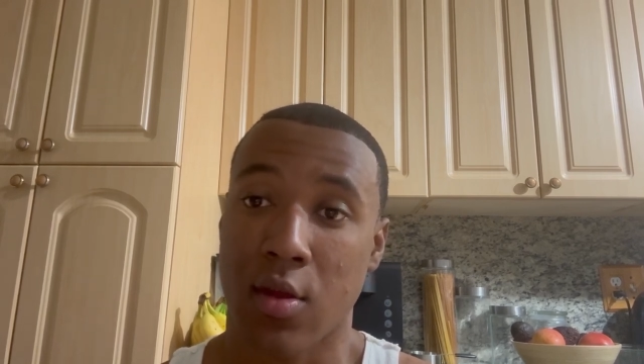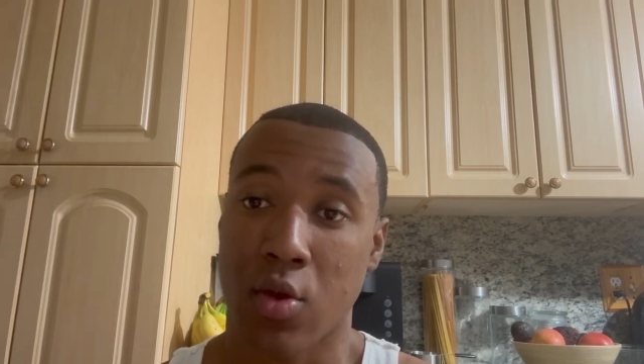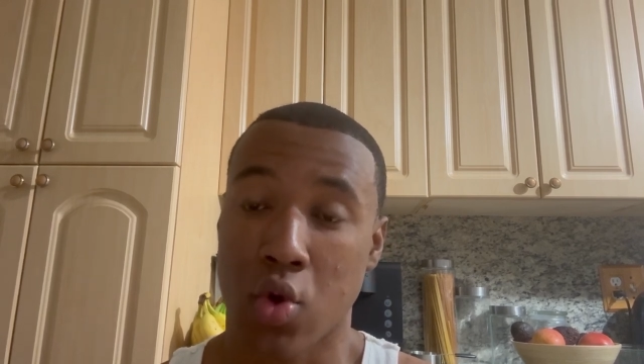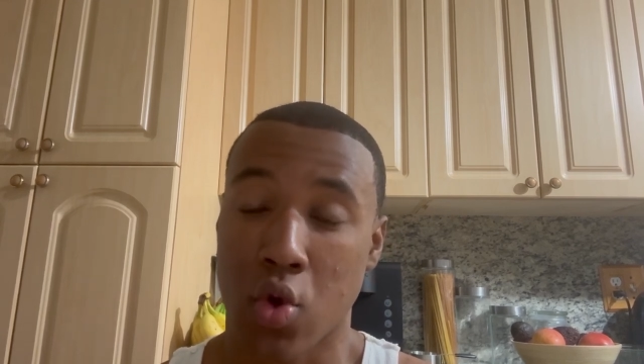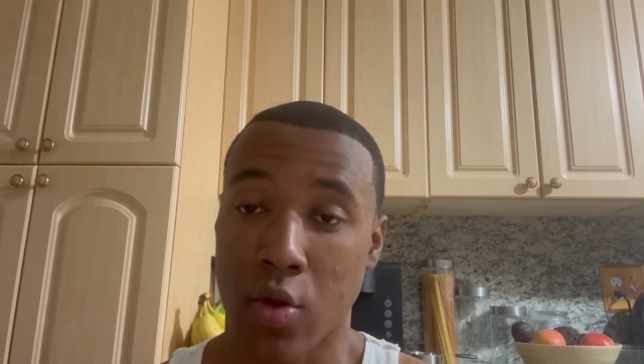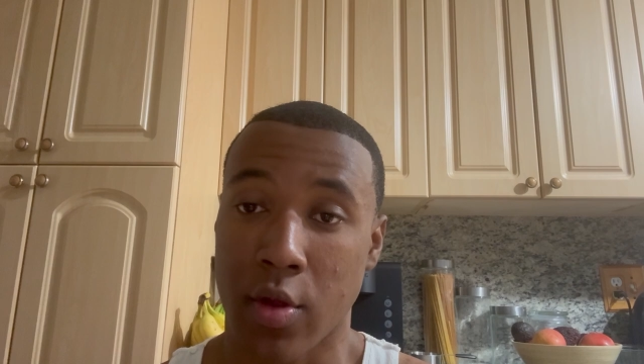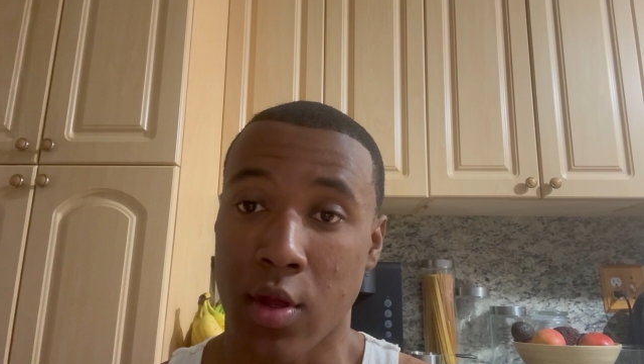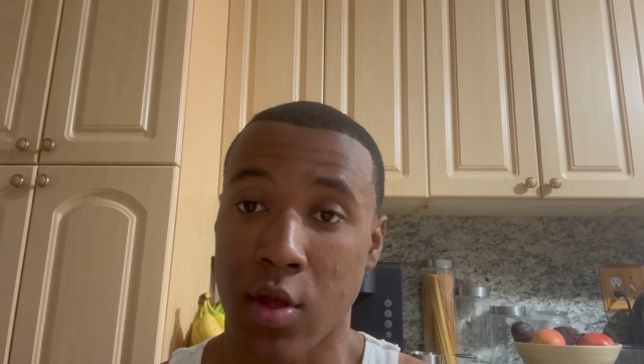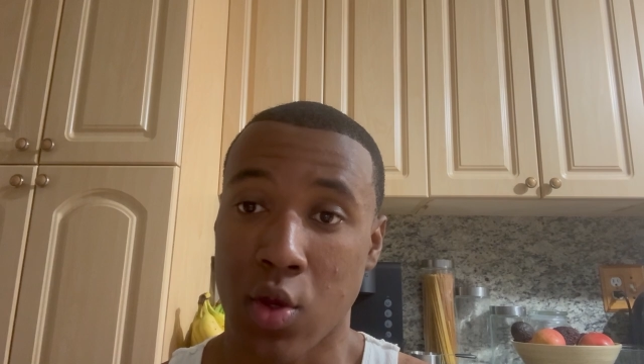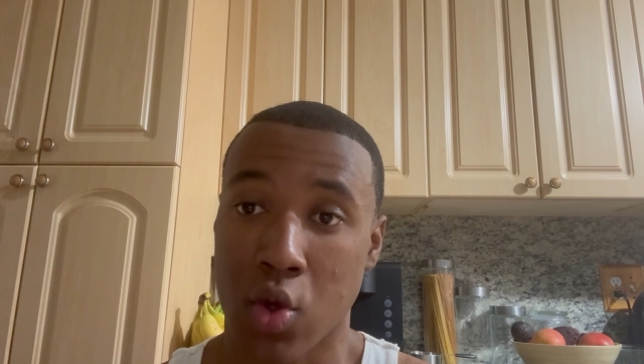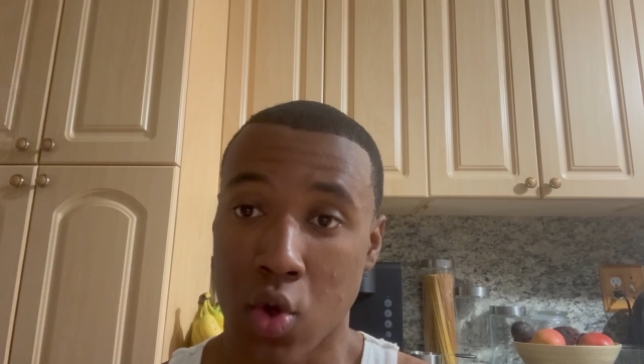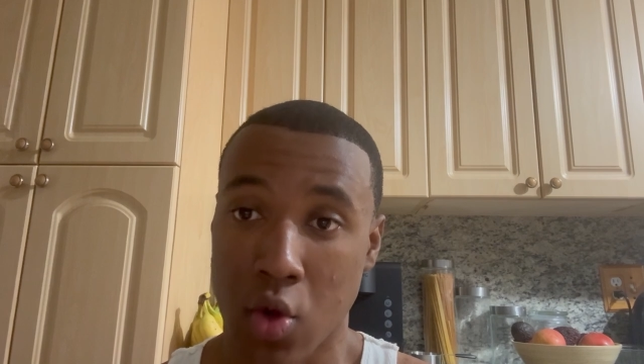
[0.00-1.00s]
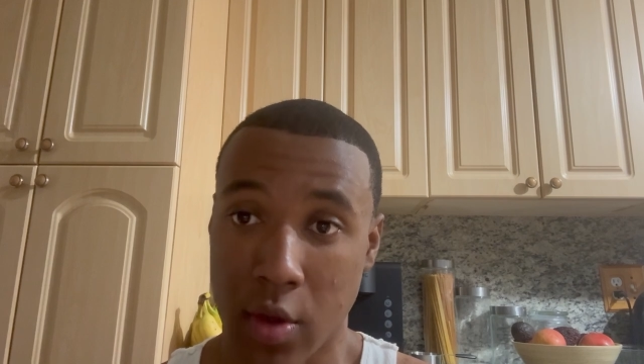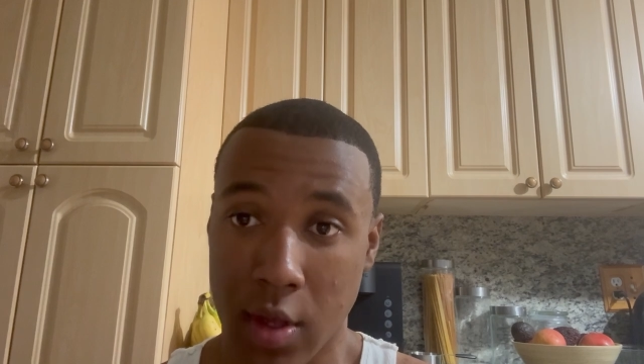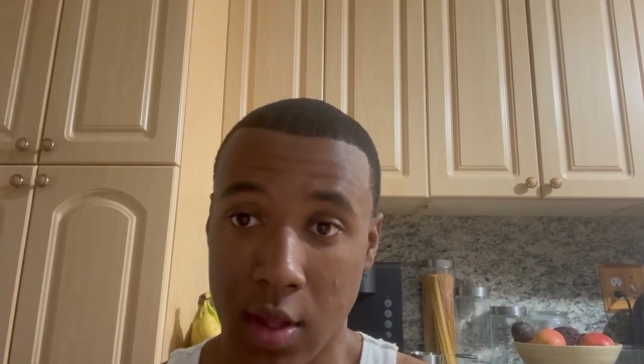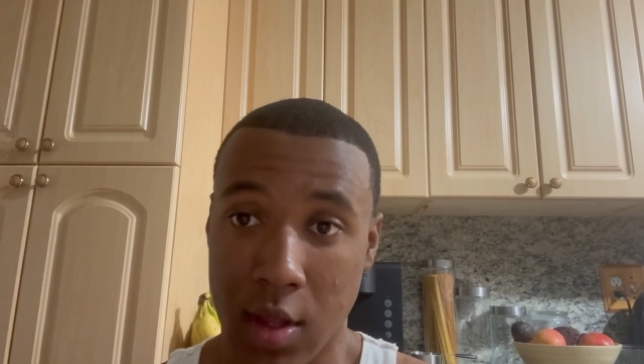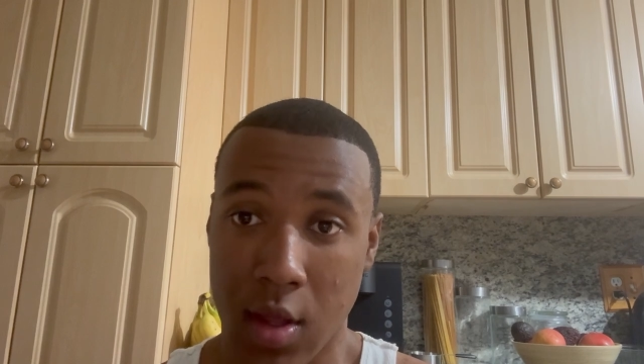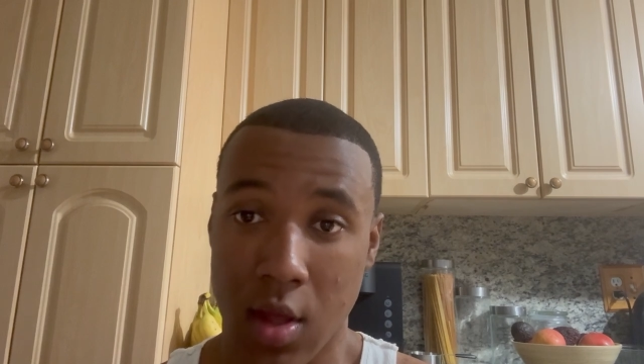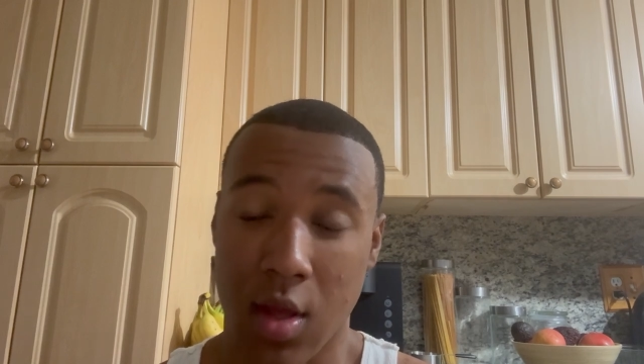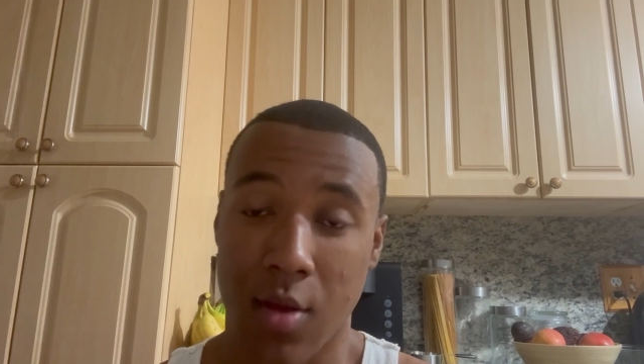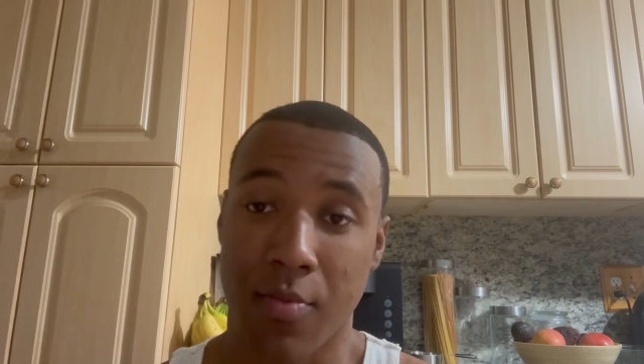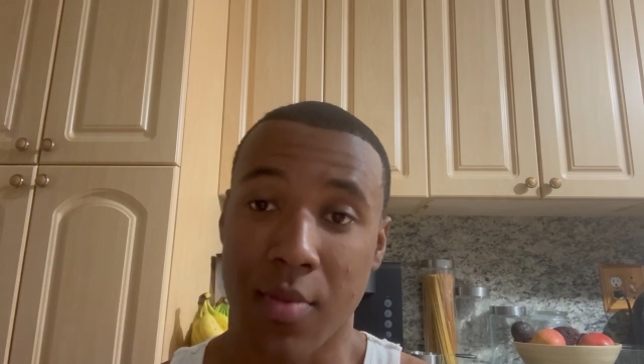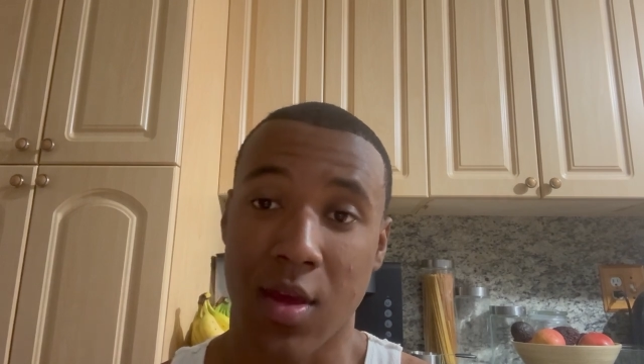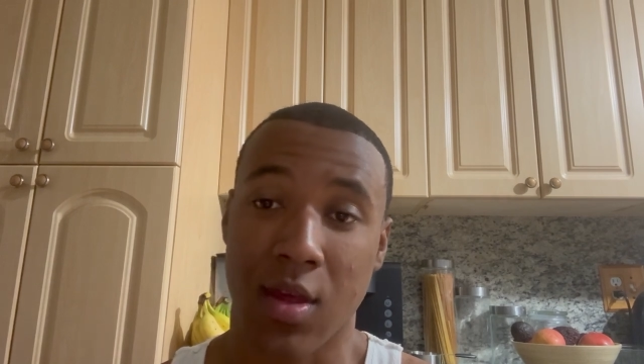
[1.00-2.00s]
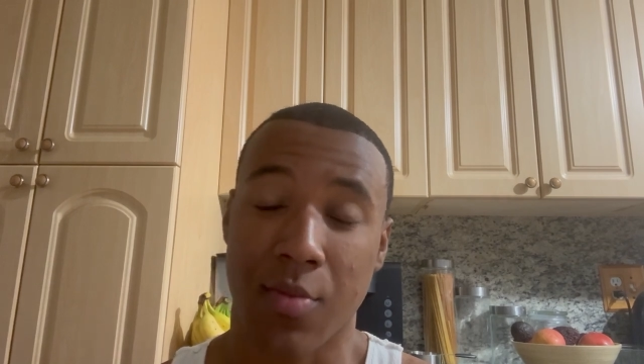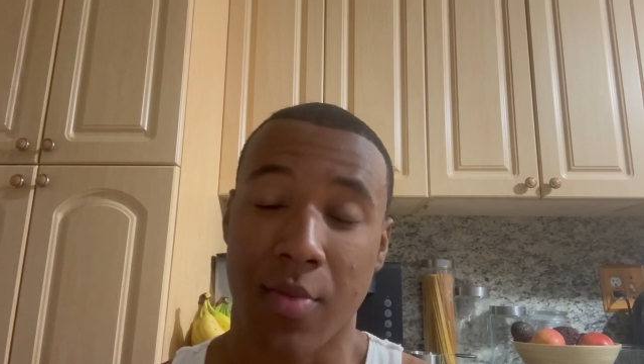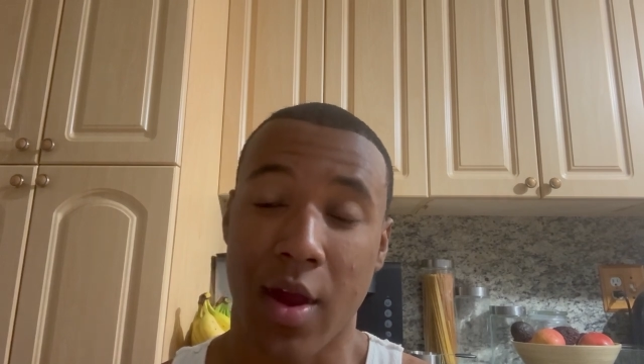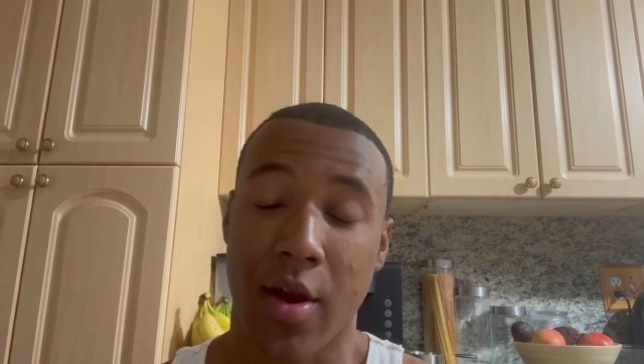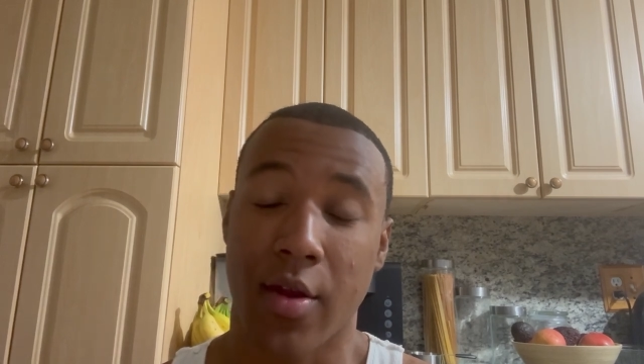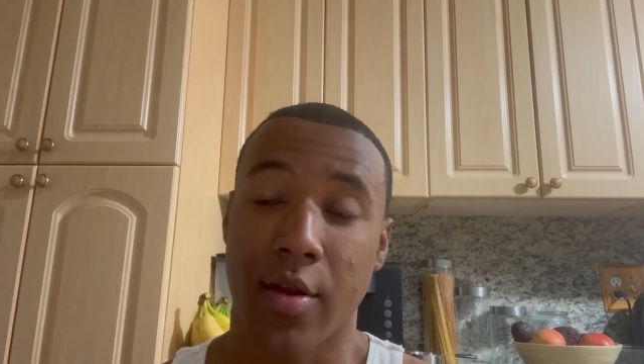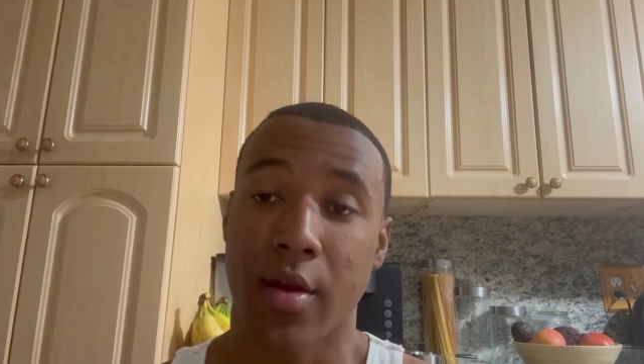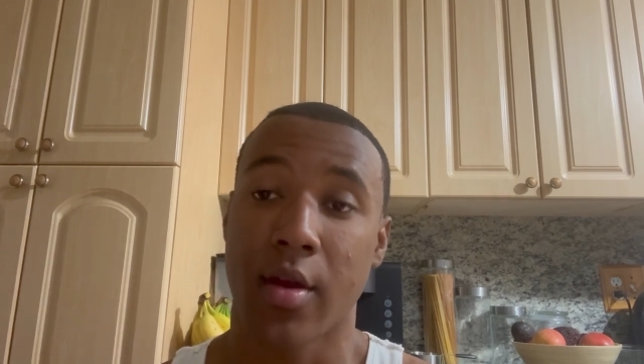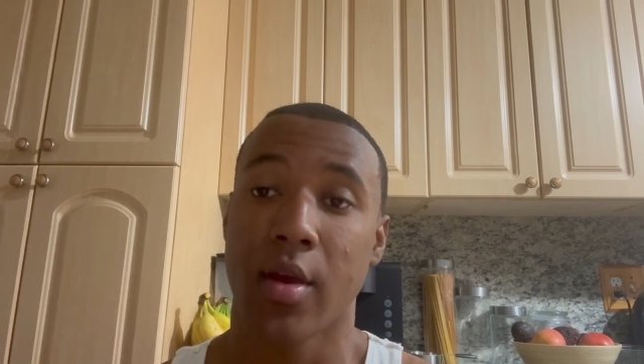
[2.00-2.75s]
truly, truly be inspired